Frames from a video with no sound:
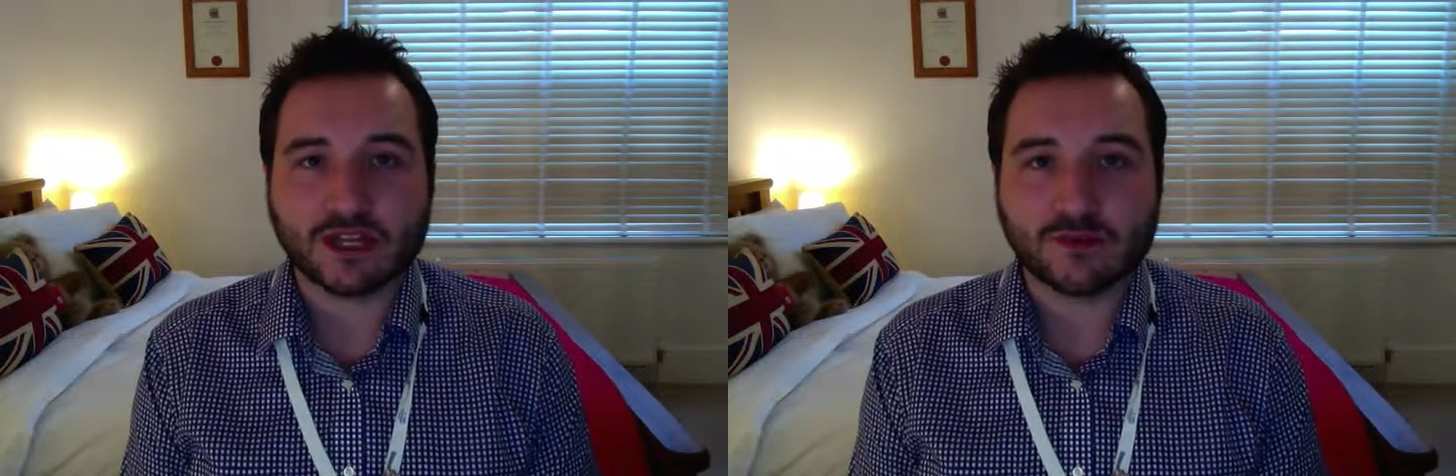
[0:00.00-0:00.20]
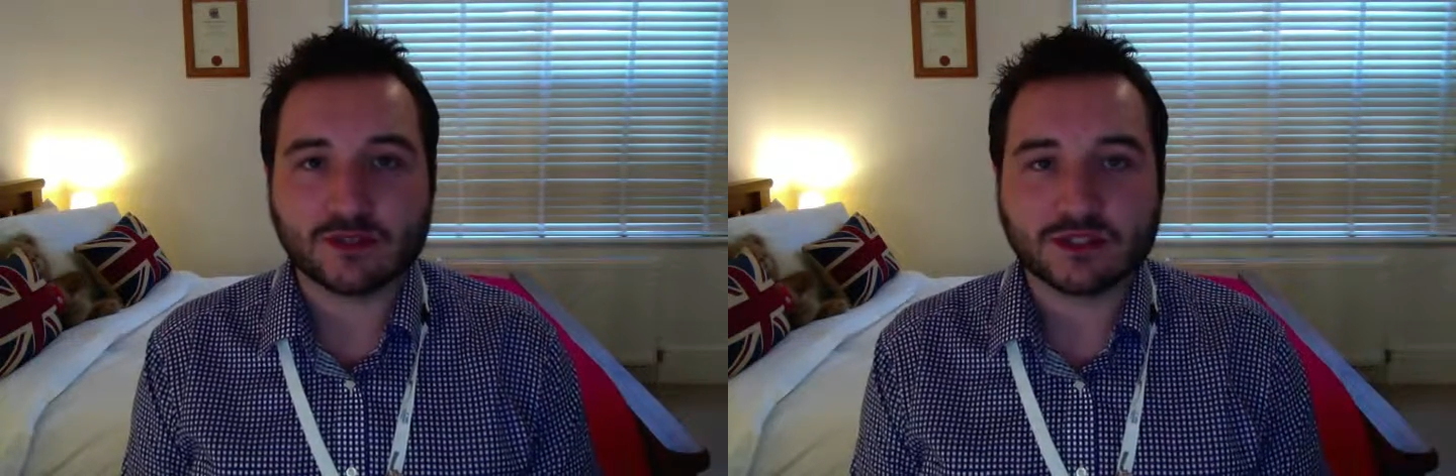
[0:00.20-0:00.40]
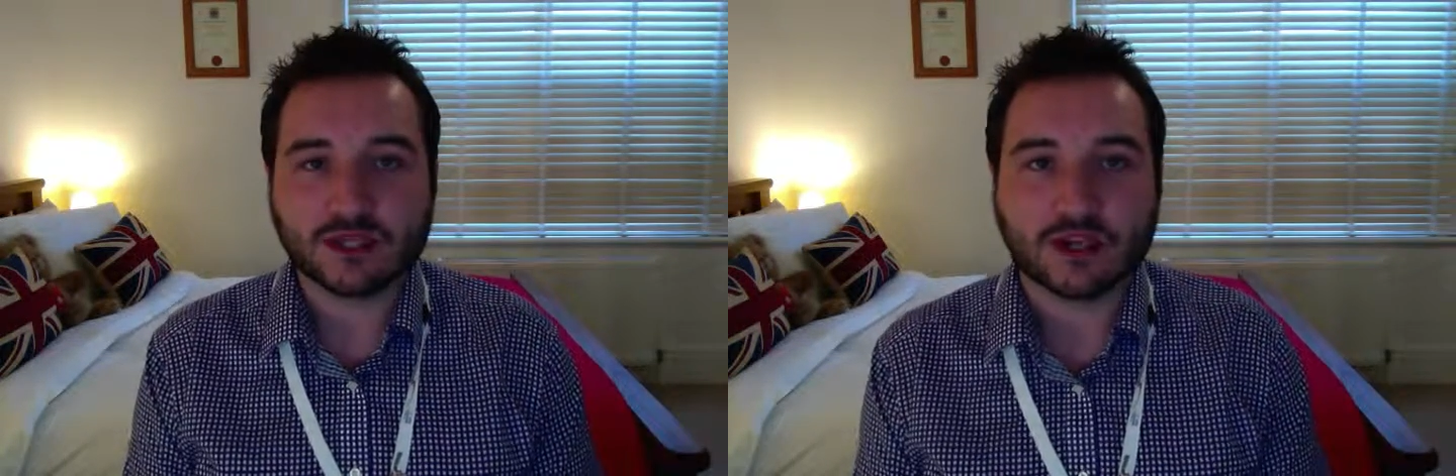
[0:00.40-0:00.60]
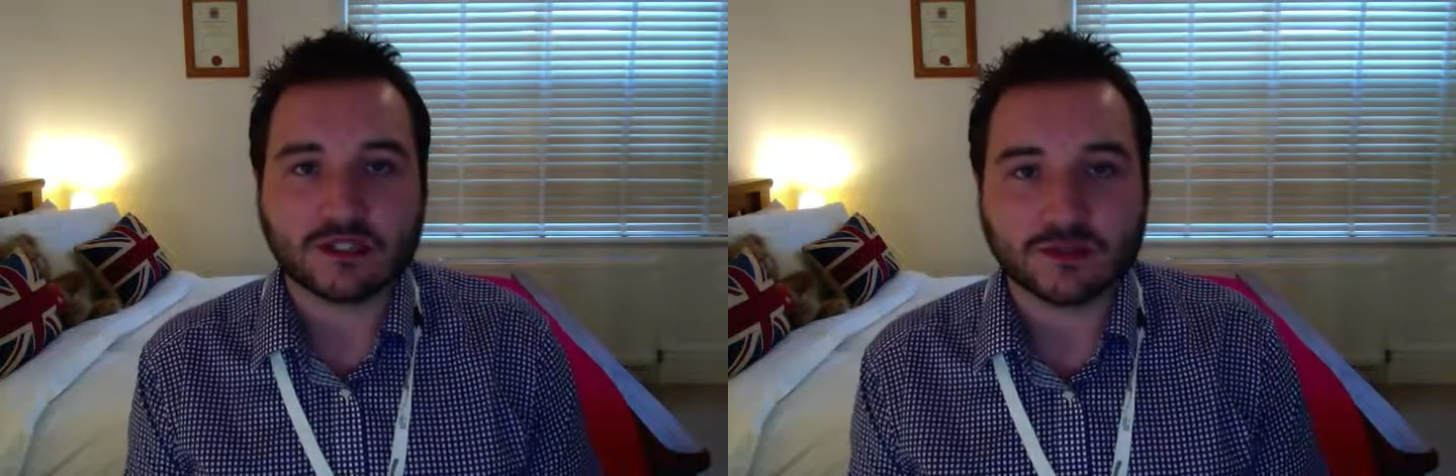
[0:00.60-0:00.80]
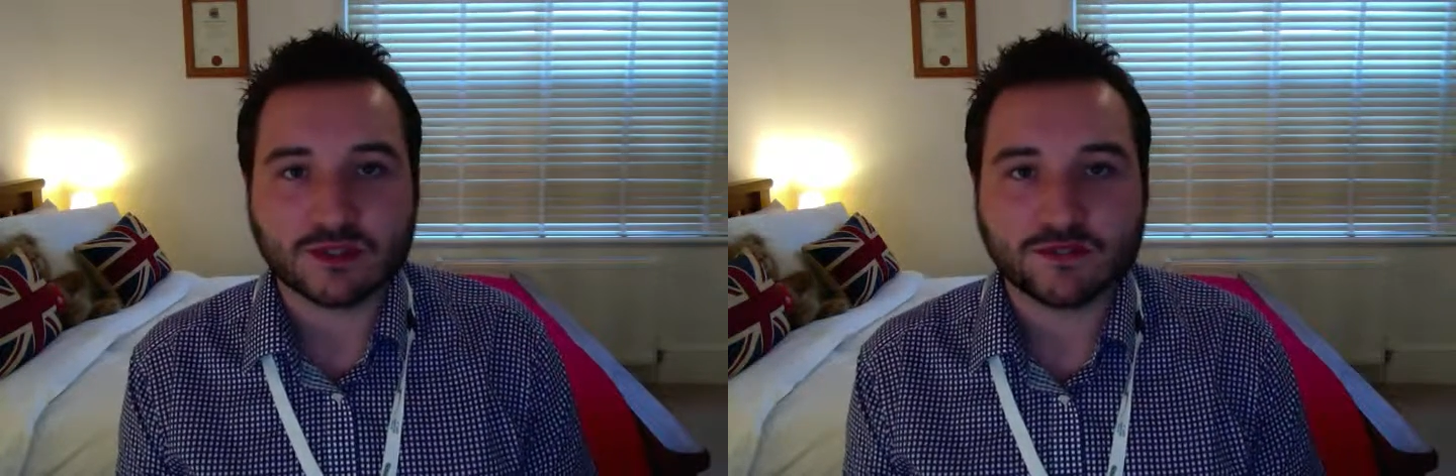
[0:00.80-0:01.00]
That was an
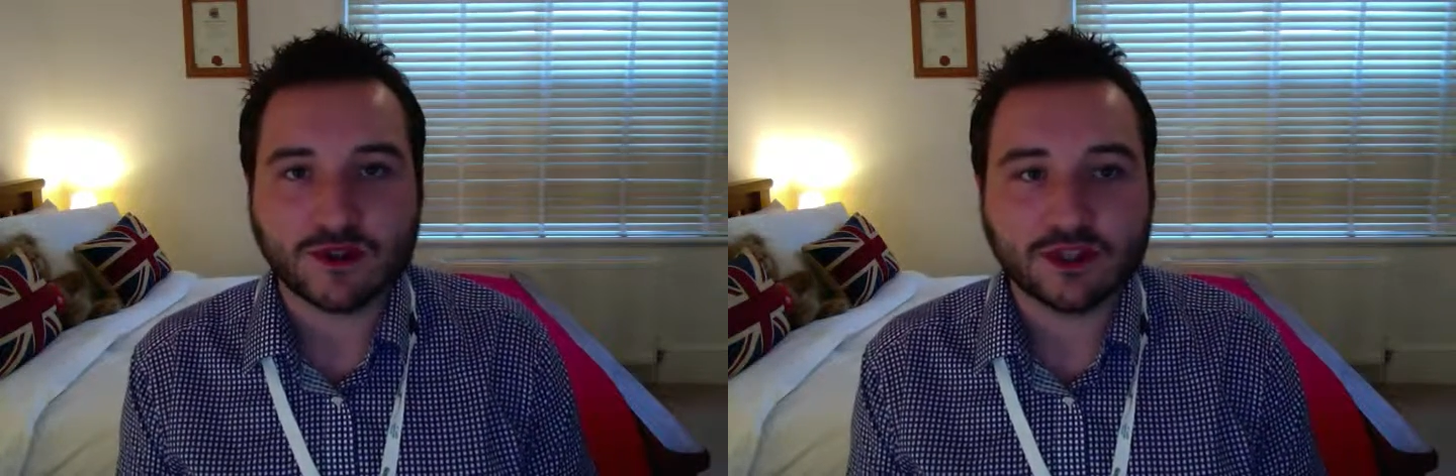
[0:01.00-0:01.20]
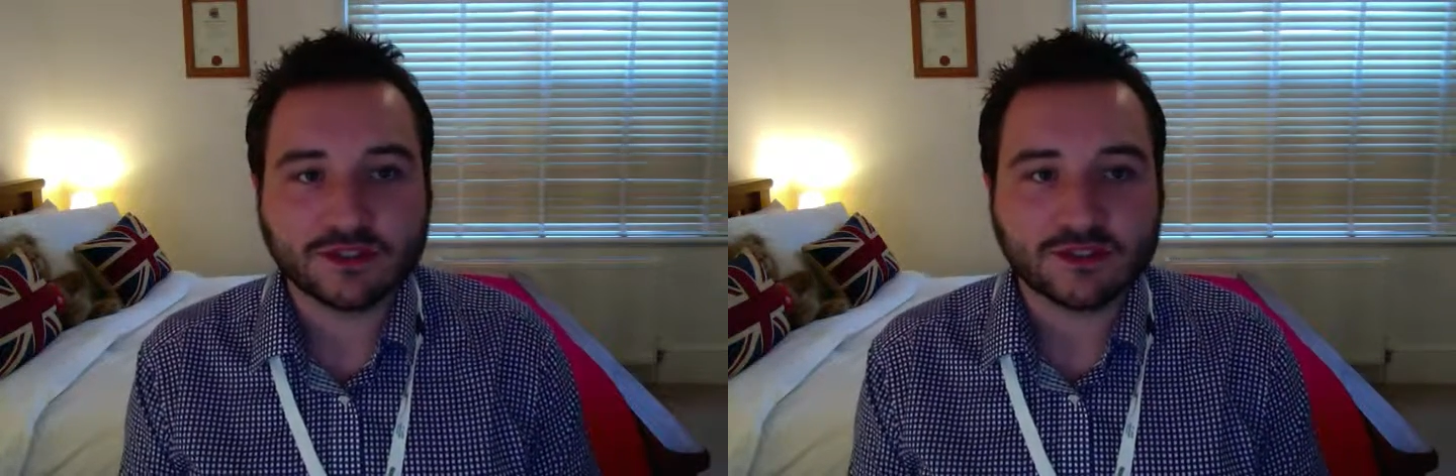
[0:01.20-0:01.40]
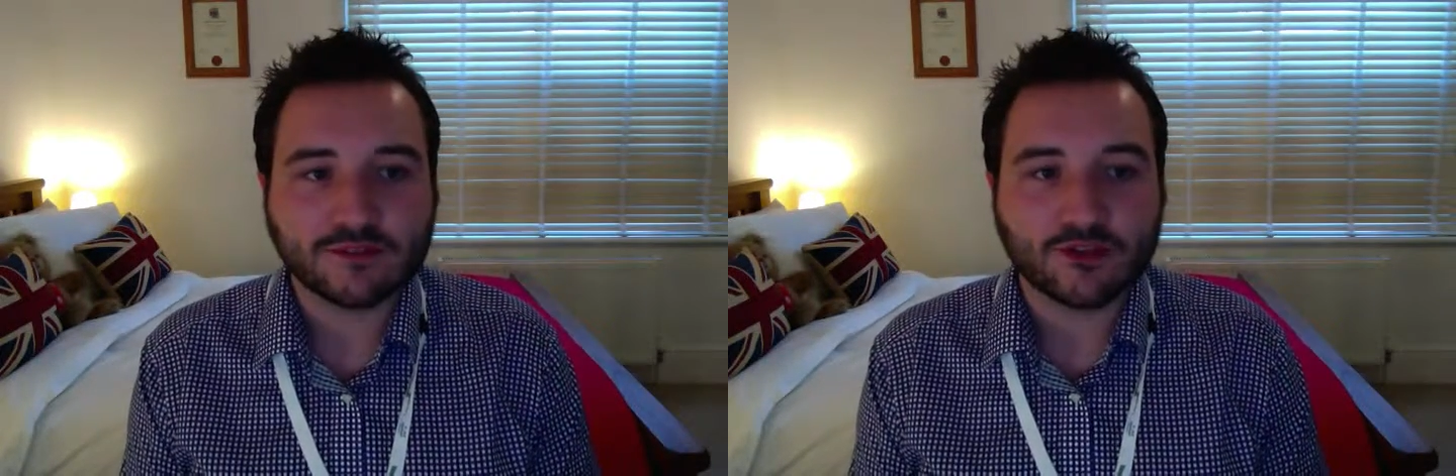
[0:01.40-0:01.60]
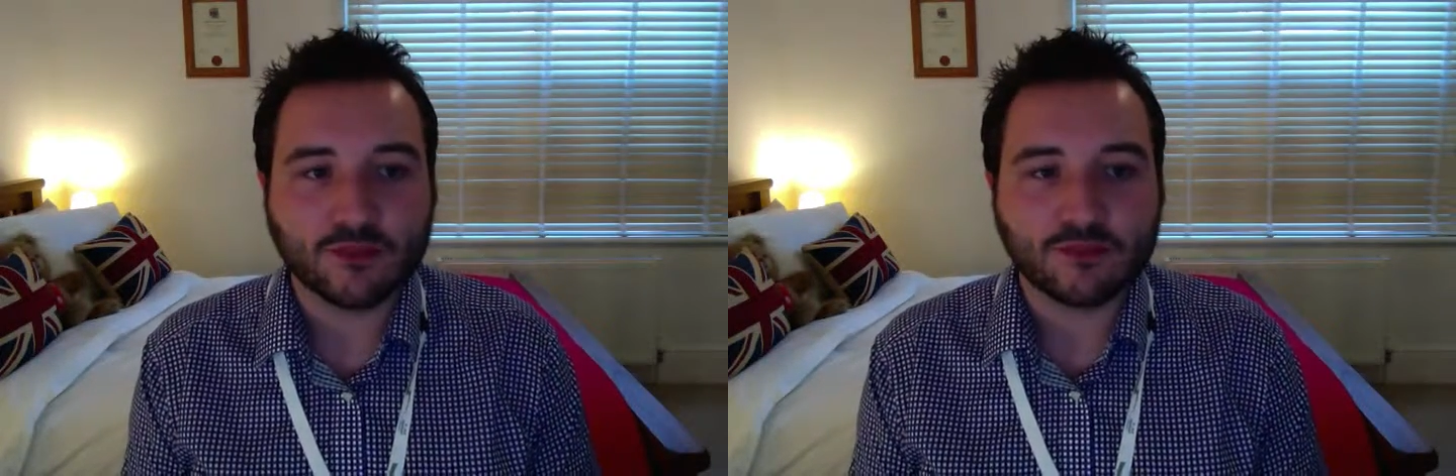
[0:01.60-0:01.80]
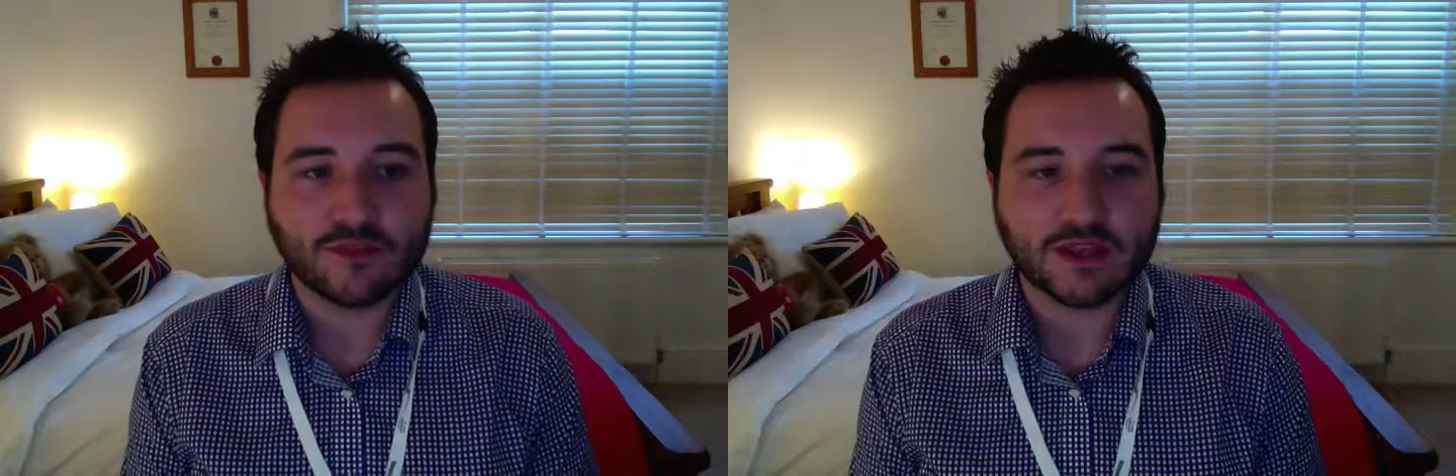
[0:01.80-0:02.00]
item that was deferred
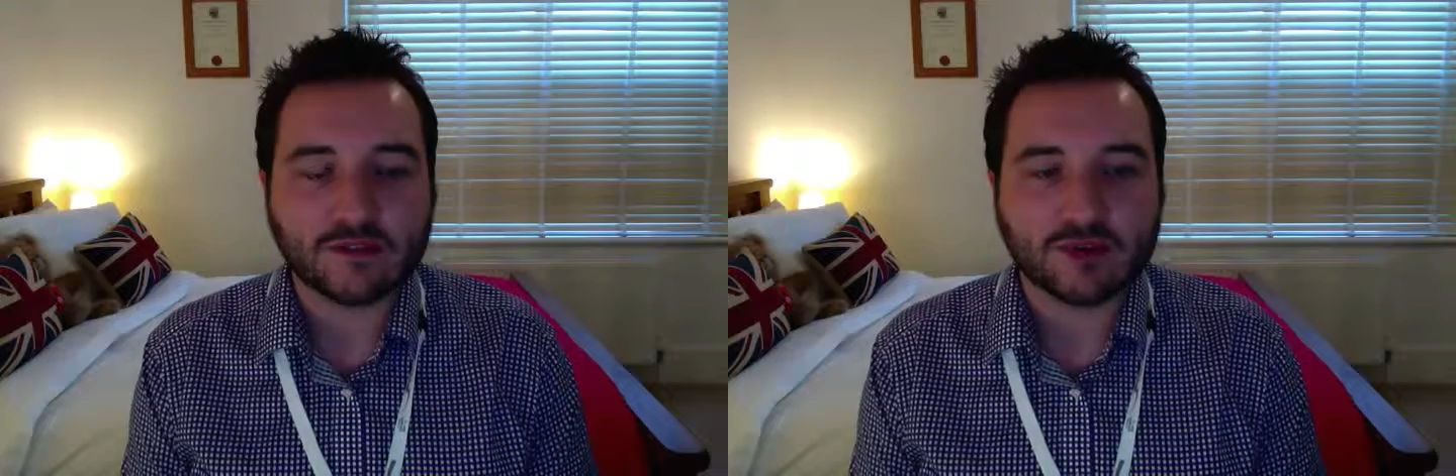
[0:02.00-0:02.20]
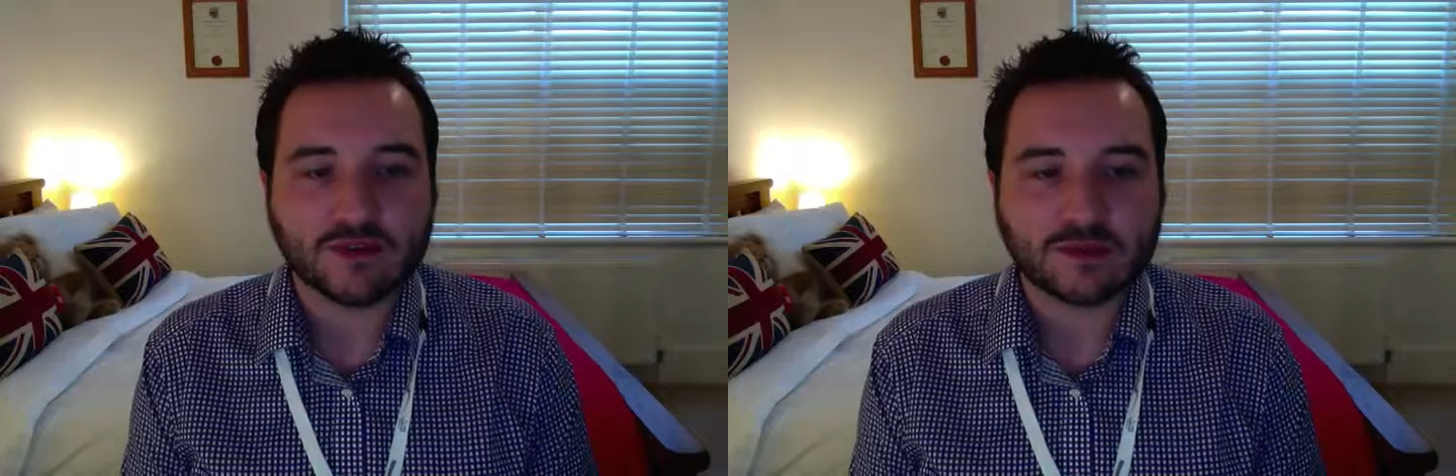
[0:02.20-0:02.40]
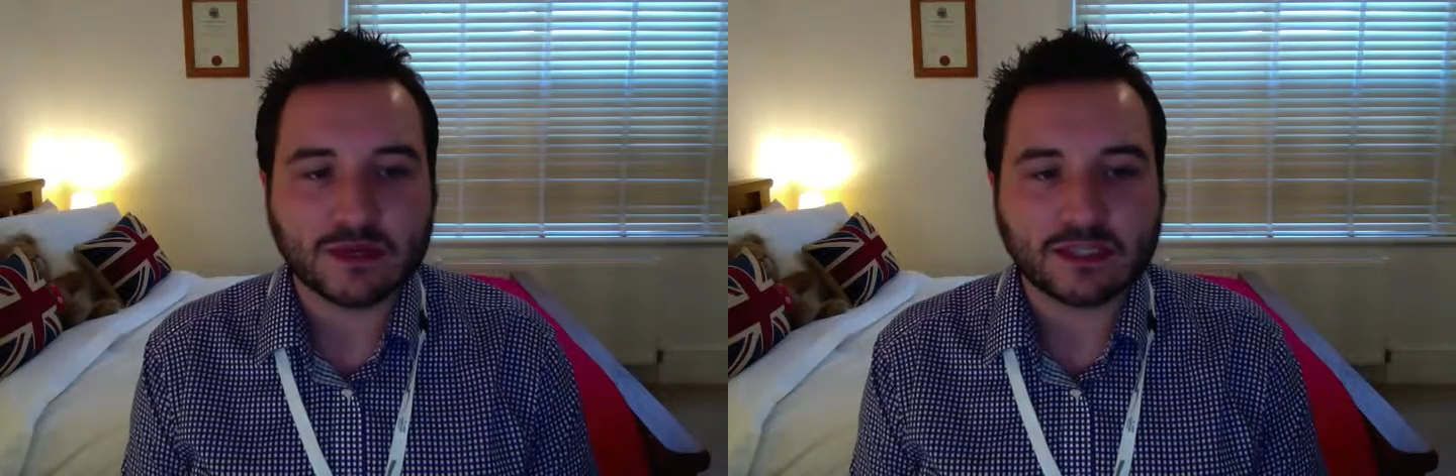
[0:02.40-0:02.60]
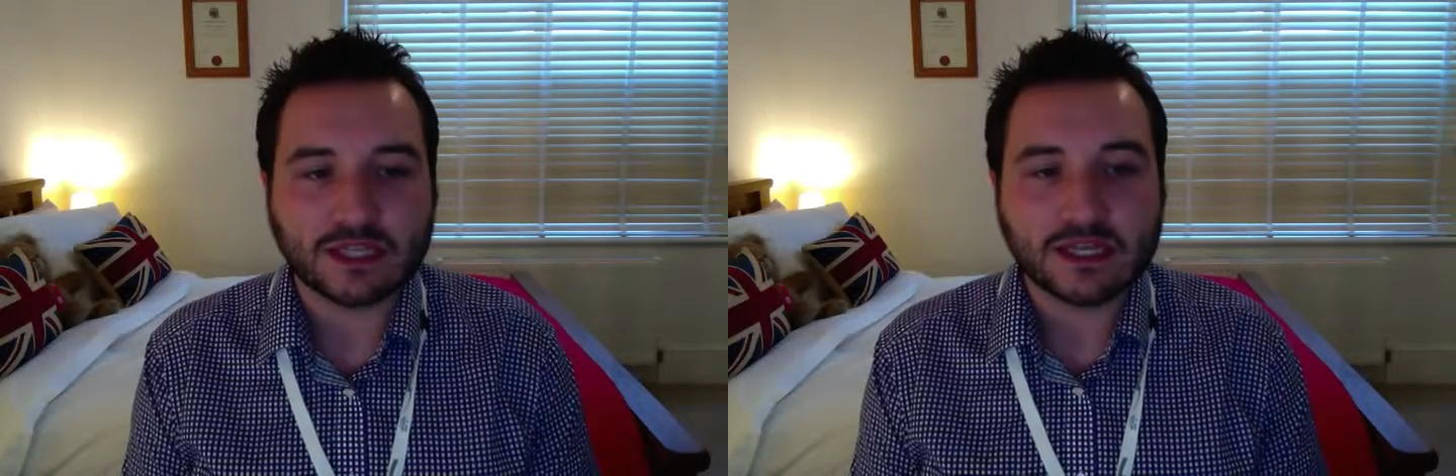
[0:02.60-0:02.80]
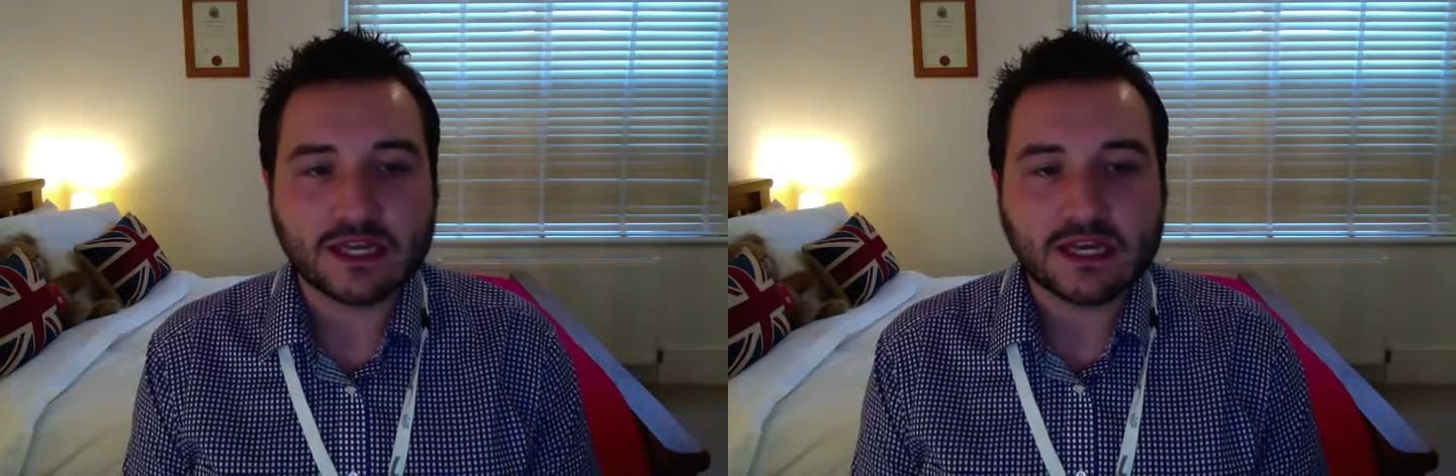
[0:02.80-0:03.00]
from the previous
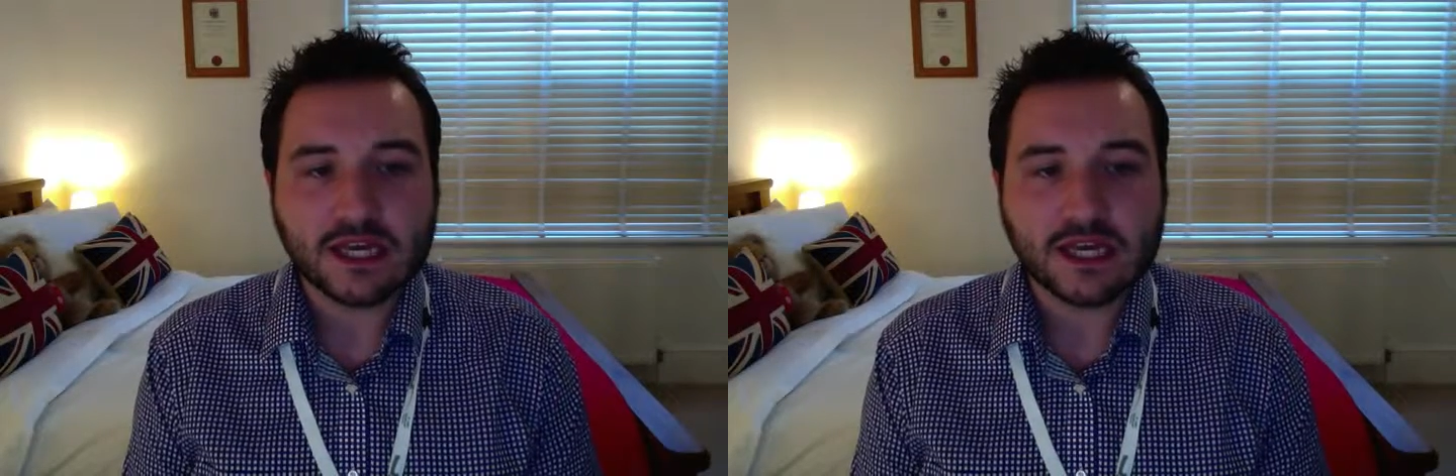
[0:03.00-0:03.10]
meeting.